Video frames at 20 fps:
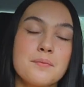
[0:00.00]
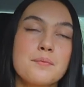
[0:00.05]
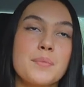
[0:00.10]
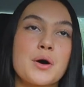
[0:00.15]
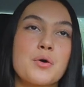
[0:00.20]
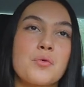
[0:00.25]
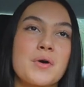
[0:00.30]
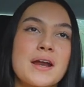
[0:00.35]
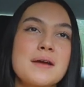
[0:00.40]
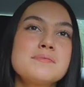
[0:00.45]

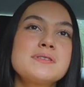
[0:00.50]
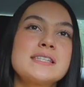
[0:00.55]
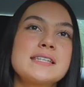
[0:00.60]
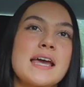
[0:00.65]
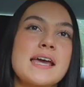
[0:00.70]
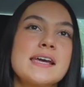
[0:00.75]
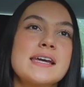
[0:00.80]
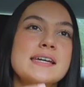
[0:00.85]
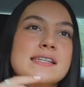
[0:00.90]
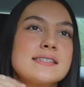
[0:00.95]
but what I'm
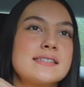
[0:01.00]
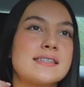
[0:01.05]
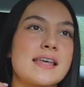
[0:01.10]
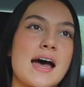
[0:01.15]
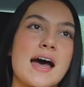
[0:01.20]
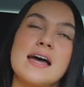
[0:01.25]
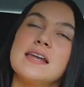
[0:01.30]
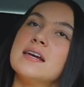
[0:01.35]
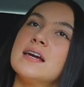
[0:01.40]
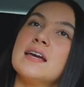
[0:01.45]
saying is
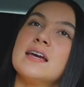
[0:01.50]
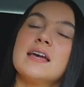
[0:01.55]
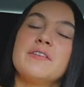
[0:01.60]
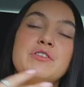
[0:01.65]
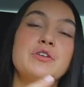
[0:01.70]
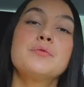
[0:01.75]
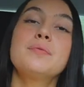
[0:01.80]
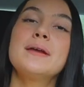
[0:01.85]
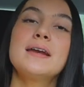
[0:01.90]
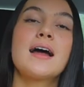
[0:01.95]
that if
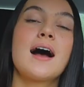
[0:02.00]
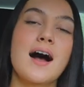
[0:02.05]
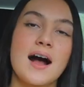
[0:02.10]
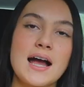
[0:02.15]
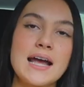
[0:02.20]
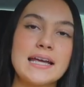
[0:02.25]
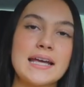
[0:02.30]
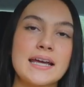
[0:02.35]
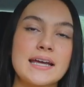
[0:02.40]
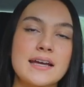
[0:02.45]
you've been
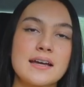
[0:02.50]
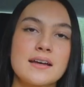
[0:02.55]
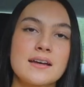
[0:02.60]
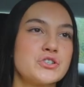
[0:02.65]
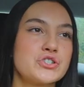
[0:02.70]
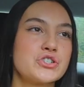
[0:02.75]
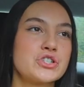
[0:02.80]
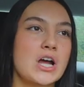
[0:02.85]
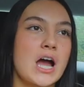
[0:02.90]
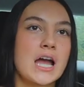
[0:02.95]
eyeing a
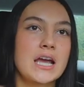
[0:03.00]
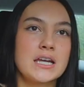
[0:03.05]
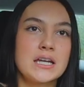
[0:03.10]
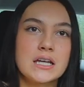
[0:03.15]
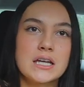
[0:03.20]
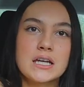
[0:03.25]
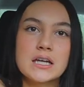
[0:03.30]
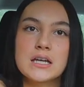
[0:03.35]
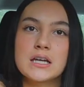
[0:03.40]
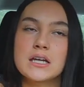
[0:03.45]

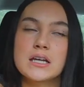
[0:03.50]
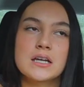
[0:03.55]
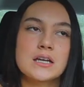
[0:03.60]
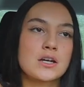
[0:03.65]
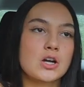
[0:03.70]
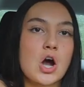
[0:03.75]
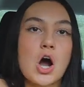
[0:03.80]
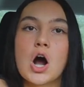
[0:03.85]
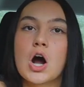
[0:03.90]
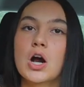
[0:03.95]
shiny
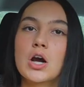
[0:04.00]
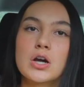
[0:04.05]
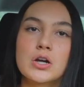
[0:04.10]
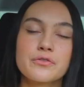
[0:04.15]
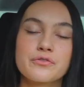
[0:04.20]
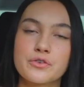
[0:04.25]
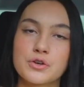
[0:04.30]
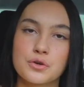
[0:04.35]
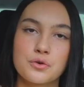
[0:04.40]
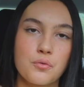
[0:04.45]
car
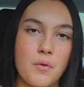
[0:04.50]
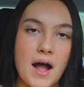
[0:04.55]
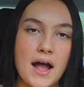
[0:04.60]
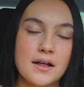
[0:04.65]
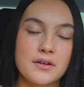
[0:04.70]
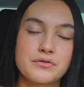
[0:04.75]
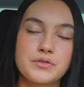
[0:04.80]
for a while,